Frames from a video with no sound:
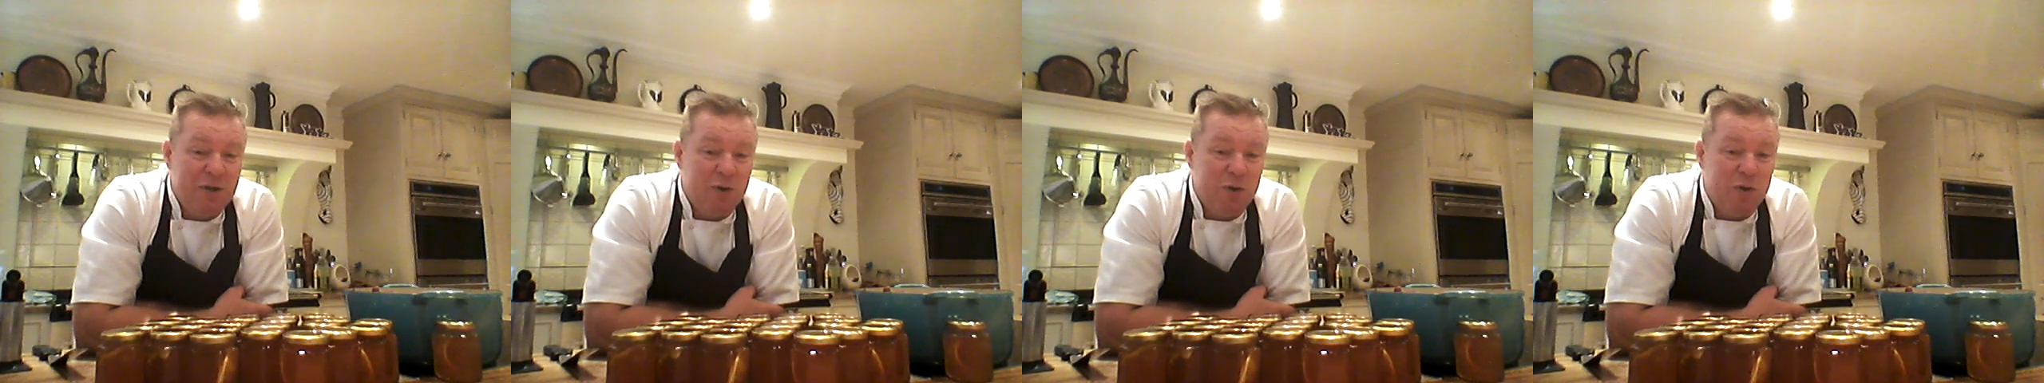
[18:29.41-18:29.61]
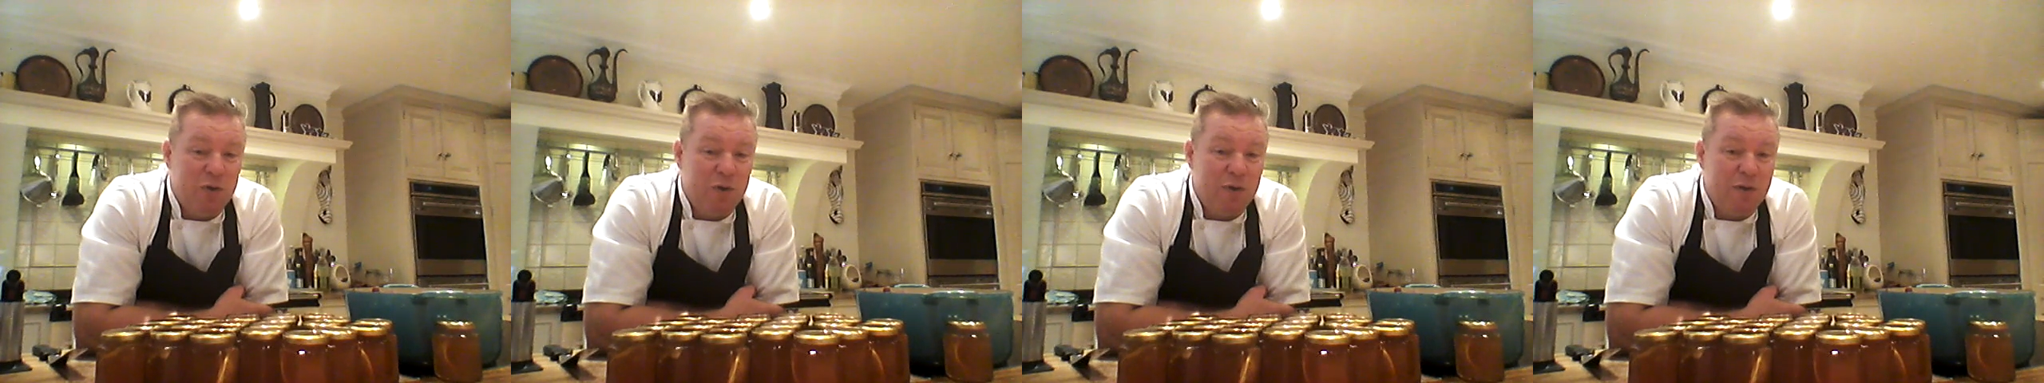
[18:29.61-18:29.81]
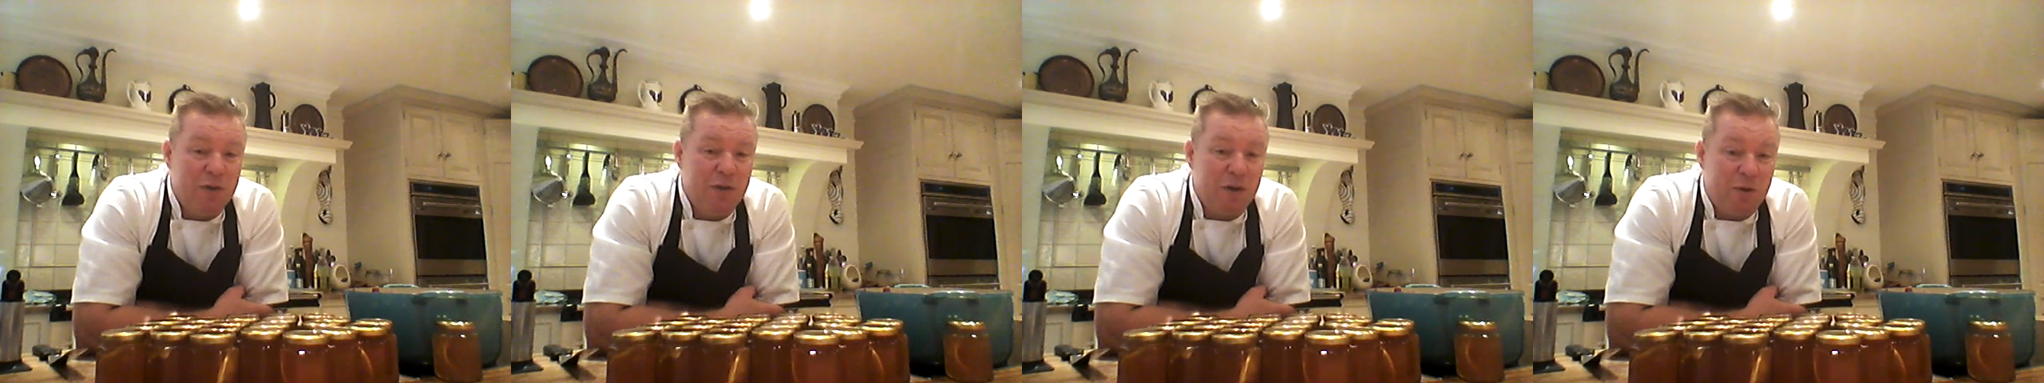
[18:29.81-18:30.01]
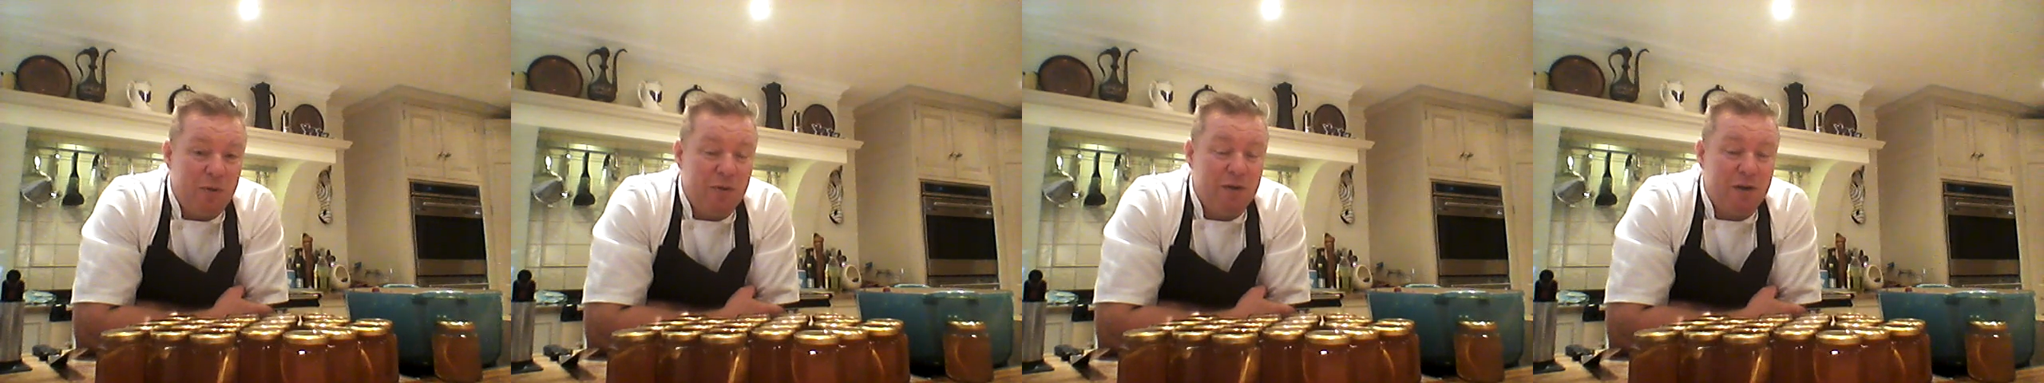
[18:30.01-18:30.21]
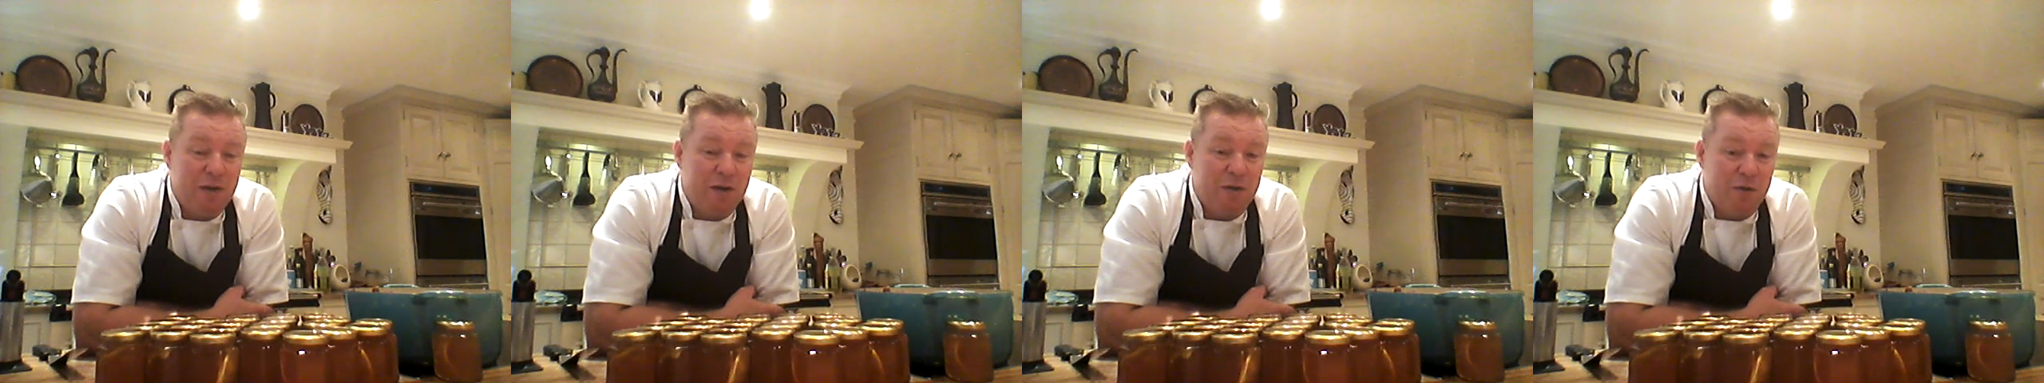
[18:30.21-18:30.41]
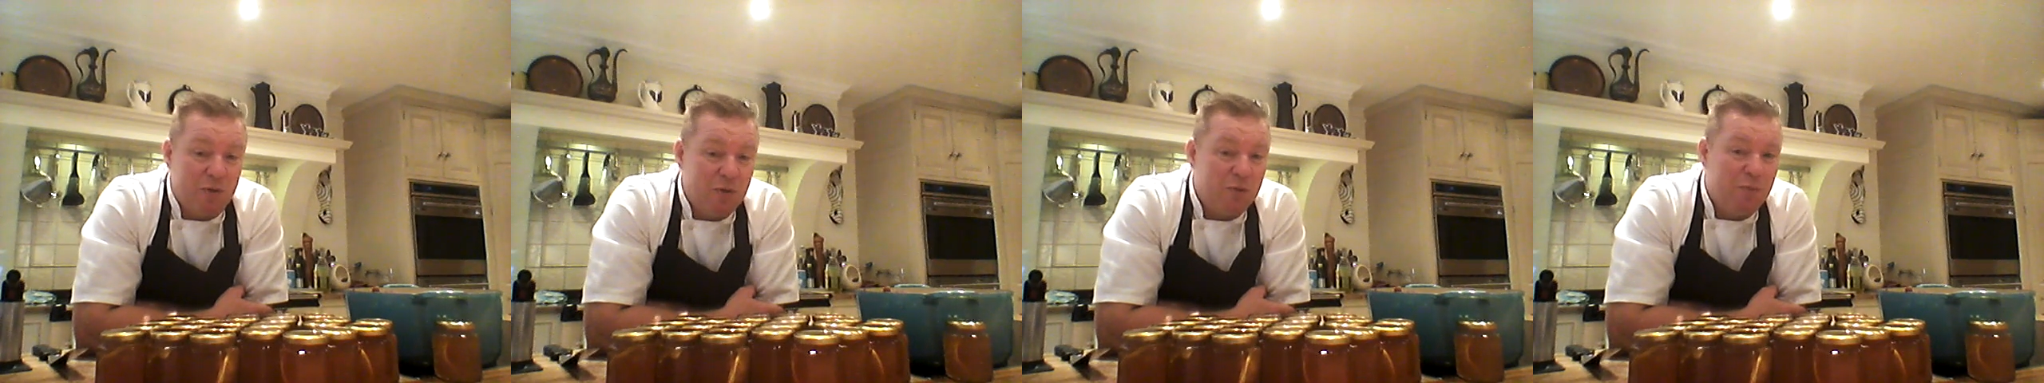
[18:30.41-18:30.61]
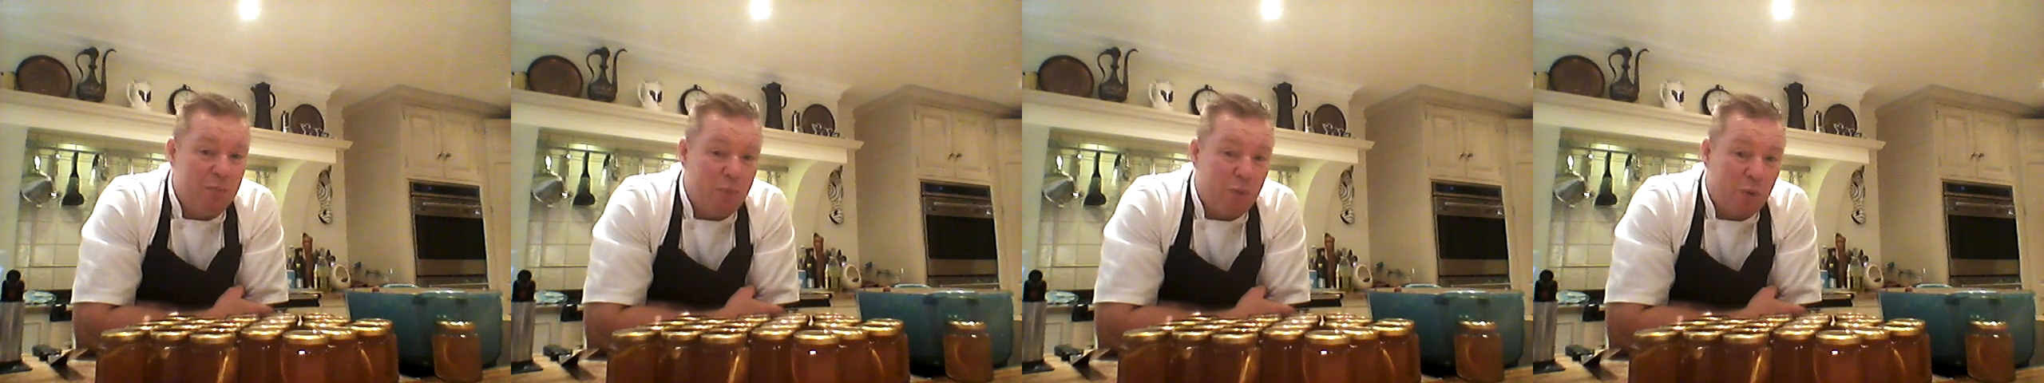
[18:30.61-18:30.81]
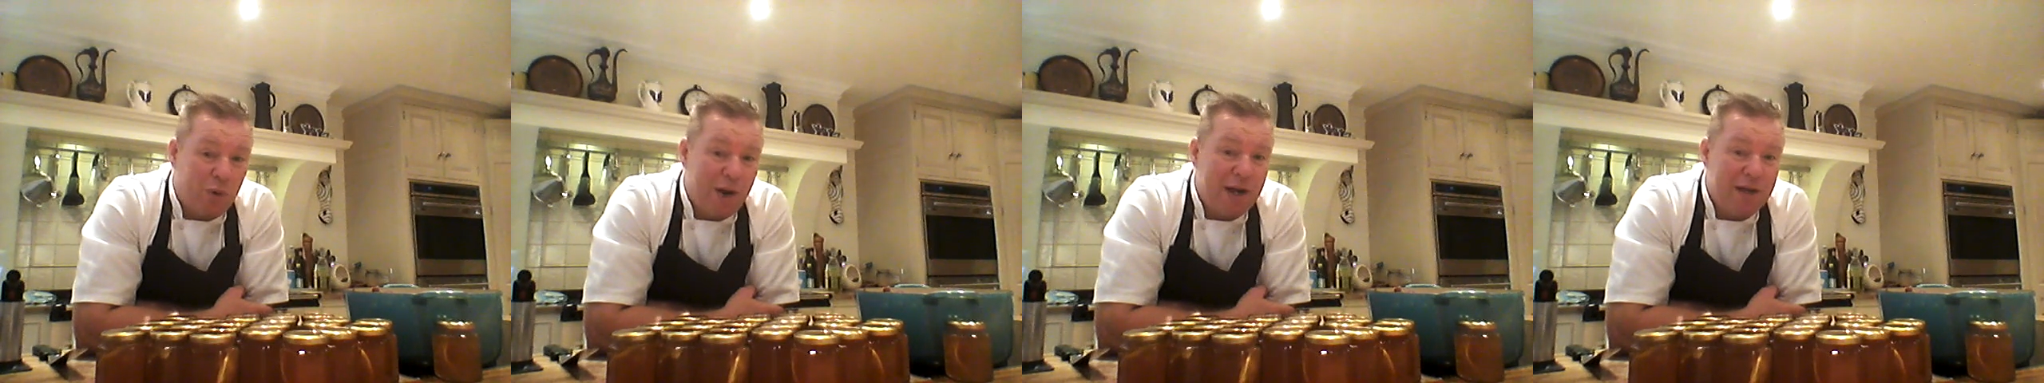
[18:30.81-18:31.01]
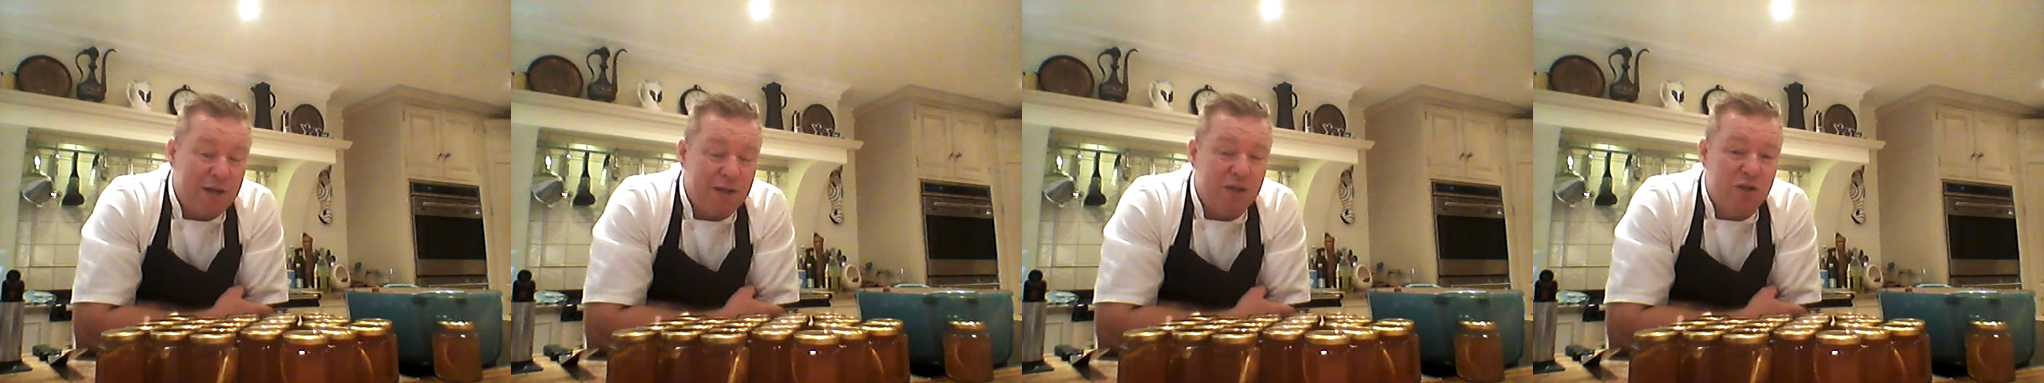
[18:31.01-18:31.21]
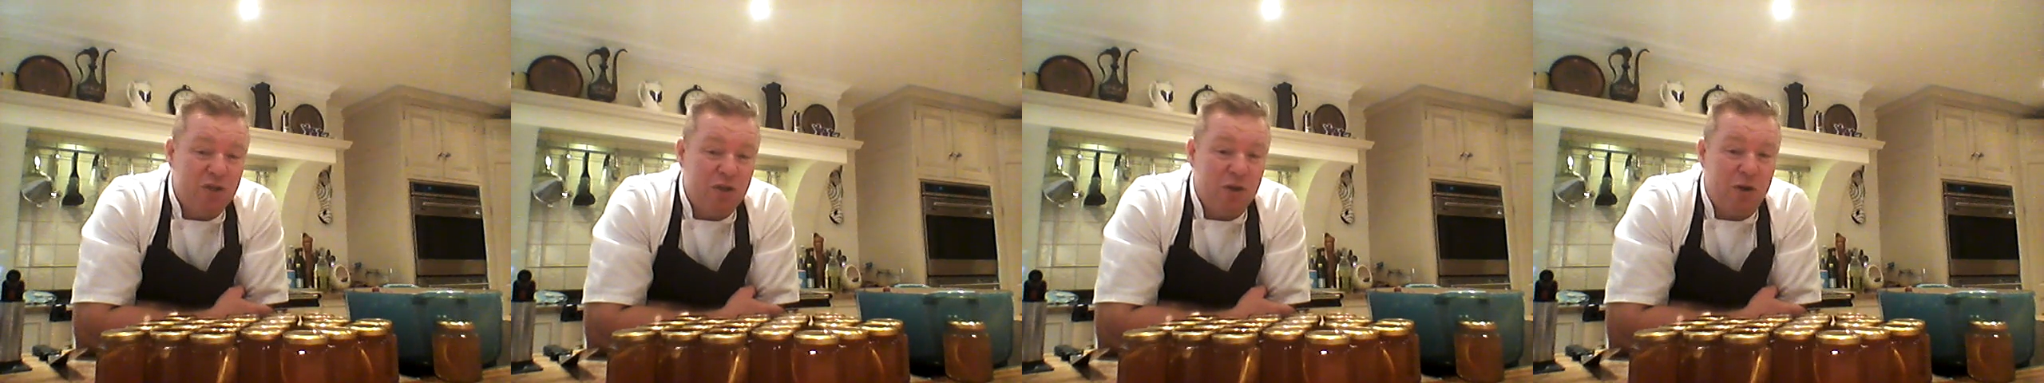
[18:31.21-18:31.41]
or, you know, a good
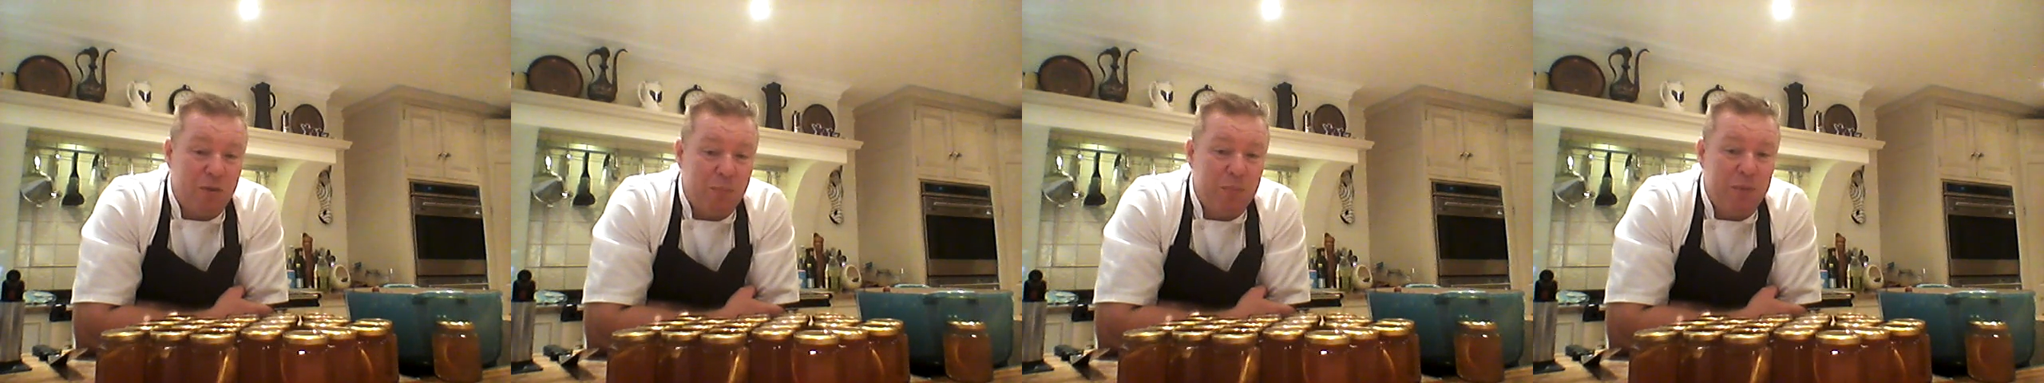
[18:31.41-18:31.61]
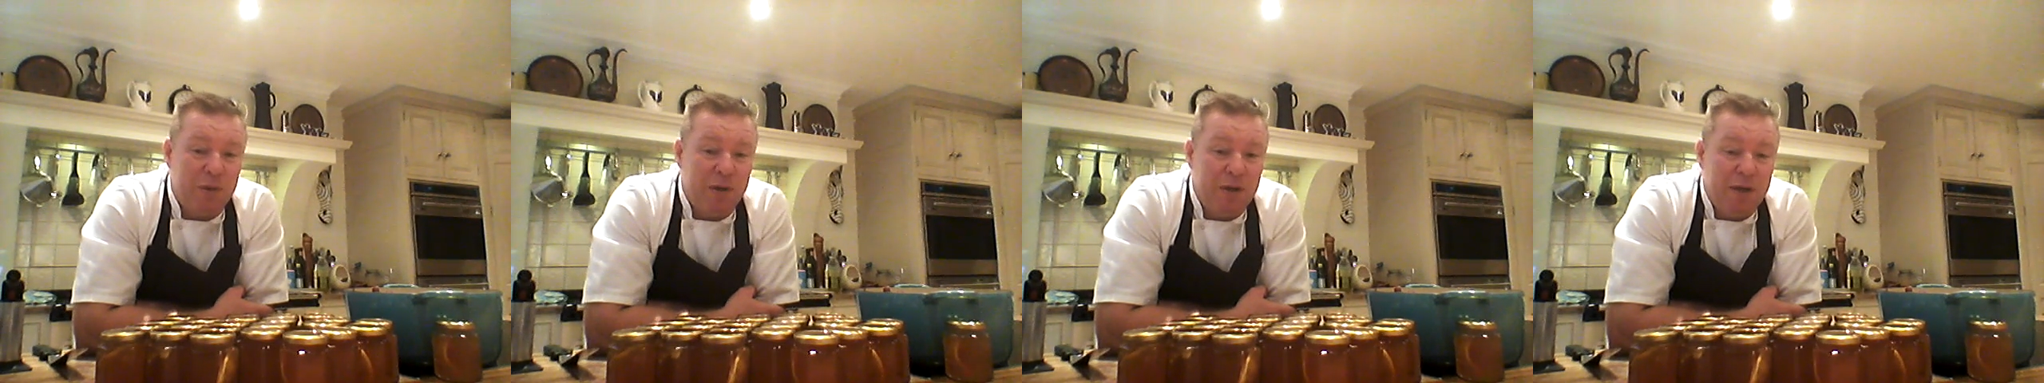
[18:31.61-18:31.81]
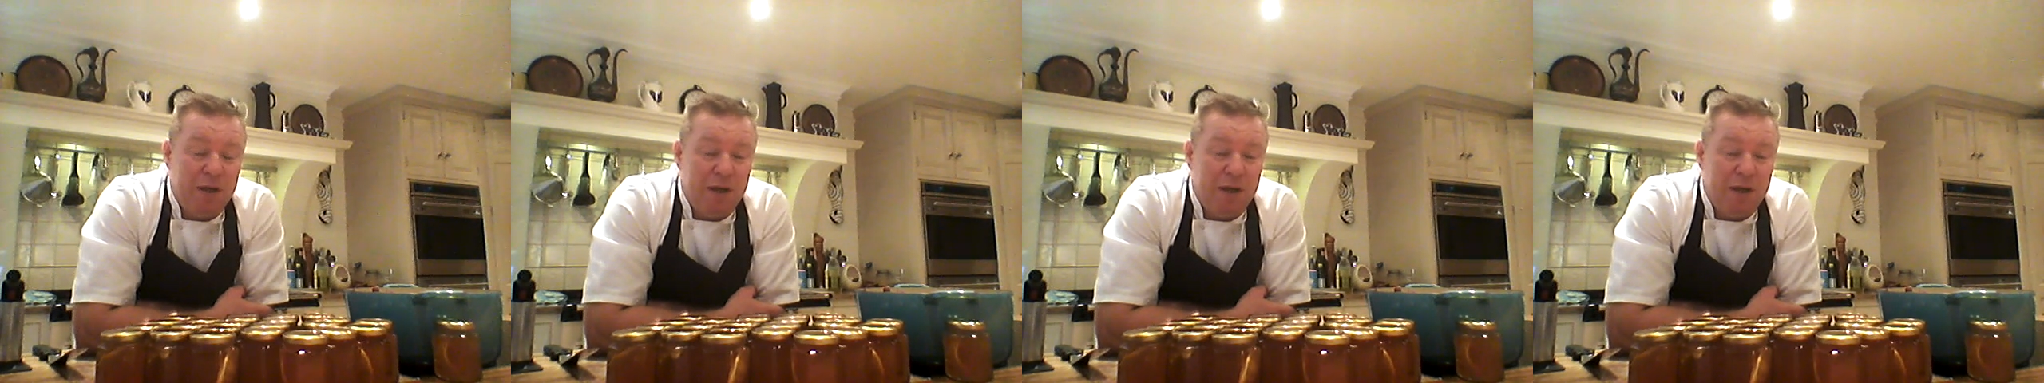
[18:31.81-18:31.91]
branded shop,